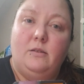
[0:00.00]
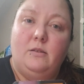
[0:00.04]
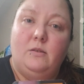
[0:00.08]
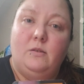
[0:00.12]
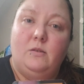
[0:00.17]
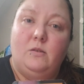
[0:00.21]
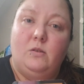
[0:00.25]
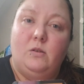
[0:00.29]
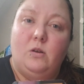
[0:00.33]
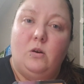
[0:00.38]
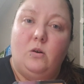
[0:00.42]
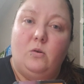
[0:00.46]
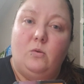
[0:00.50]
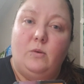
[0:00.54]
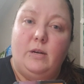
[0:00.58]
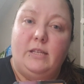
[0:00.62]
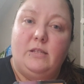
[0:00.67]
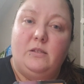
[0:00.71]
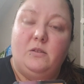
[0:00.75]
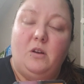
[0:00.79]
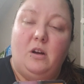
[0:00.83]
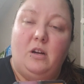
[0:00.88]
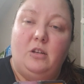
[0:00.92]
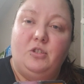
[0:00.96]
So
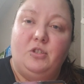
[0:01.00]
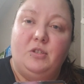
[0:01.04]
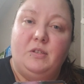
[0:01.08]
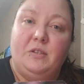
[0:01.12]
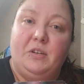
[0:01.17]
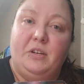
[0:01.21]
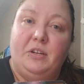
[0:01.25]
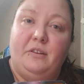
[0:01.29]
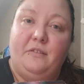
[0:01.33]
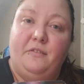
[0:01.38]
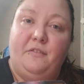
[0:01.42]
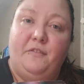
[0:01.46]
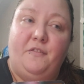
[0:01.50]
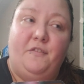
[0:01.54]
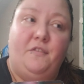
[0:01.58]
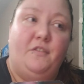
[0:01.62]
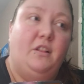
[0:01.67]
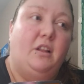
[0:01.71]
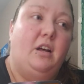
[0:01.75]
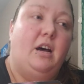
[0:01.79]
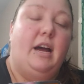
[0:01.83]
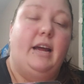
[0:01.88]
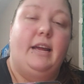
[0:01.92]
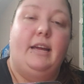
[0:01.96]
it's not just going to
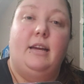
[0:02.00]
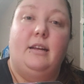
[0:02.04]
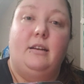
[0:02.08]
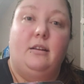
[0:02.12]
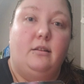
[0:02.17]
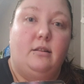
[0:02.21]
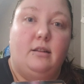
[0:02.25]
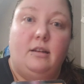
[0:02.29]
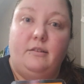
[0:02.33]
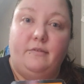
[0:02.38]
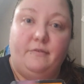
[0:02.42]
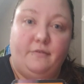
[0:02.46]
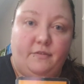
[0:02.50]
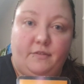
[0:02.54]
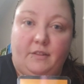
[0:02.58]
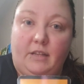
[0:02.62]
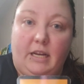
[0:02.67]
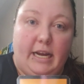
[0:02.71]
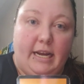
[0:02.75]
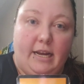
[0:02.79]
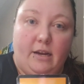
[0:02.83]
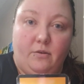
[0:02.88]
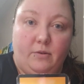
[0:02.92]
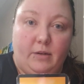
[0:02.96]
fly in and then
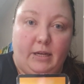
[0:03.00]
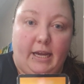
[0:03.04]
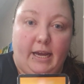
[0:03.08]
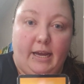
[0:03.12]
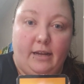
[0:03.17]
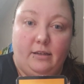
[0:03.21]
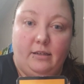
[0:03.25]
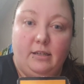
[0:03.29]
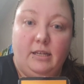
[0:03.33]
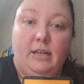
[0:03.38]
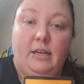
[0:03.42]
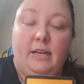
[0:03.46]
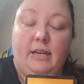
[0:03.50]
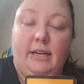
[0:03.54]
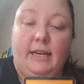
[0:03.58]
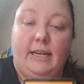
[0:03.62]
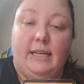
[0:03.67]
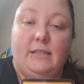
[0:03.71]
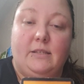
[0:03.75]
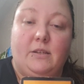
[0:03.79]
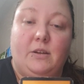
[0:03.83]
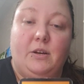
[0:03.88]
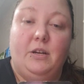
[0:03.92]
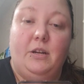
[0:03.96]
fly out again.
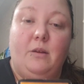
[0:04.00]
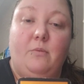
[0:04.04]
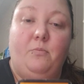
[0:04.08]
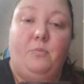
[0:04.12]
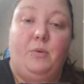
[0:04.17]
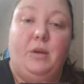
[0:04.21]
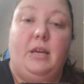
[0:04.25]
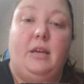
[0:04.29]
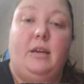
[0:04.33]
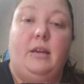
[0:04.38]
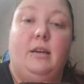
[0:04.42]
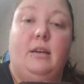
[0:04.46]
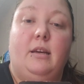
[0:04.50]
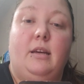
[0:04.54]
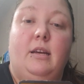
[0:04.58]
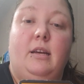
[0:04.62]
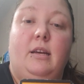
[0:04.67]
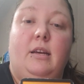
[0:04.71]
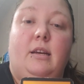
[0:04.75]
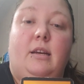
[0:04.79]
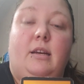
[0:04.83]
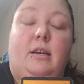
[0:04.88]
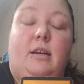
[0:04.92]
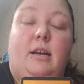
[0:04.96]
It's going to be,
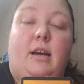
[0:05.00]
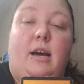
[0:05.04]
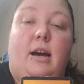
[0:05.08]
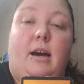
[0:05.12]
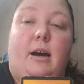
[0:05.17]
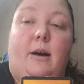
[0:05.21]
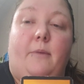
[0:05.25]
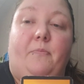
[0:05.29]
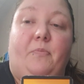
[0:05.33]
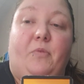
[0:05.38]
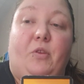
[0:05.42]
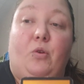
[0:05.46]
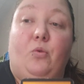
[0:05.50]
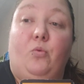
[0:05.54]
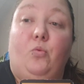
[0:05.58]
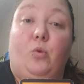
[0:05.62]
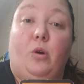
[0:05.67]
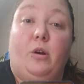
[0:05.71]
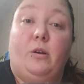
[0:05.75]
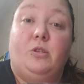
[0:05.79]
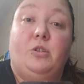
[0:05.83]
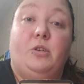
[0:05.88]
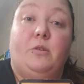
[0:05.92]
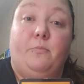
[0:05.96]
you
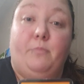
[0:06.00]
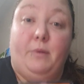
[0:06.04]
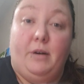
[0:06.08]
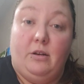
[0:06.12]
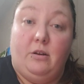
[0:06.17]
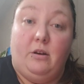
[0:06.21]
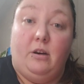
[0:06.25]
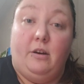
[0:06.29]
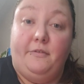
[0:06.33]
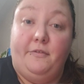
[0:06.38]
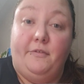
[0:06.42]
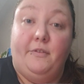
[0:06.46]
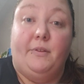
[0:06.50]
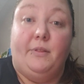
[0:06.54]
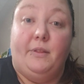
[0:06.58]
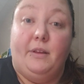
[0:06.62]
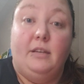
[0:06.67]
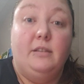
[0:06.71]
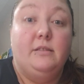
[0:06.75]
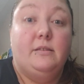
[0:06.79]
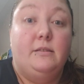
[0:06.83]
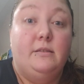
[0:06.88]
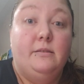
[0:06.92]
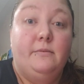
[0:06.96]
worked your butt off for
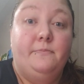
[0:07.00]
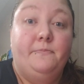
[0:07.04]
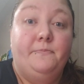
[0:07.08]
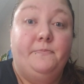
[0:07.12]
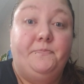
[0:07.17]
this.